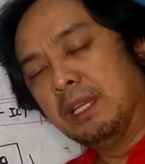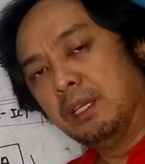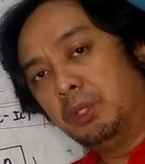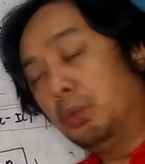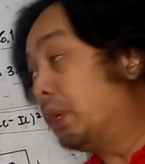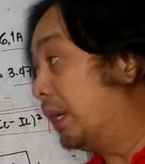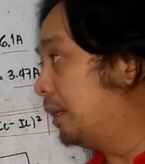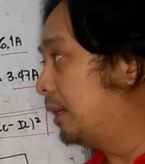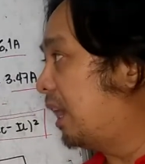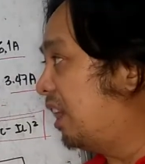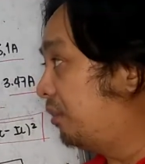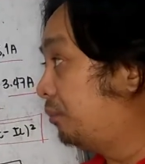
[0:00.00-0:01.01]
you can
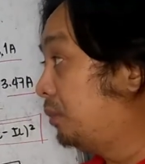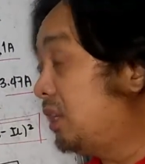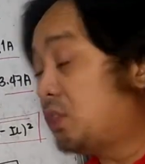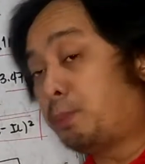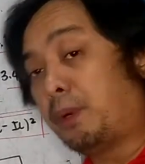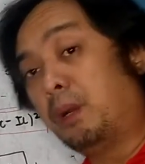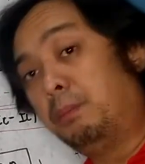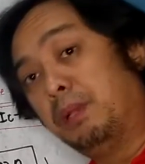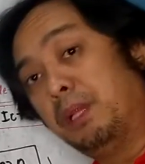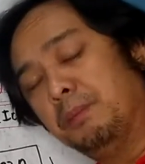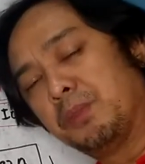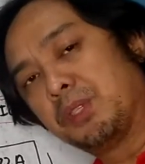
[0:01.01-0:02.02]
have these
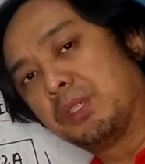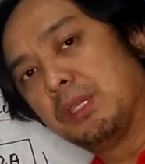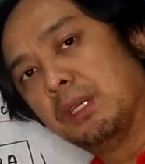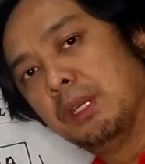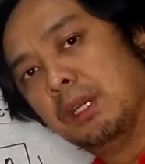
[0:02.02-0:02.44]
problems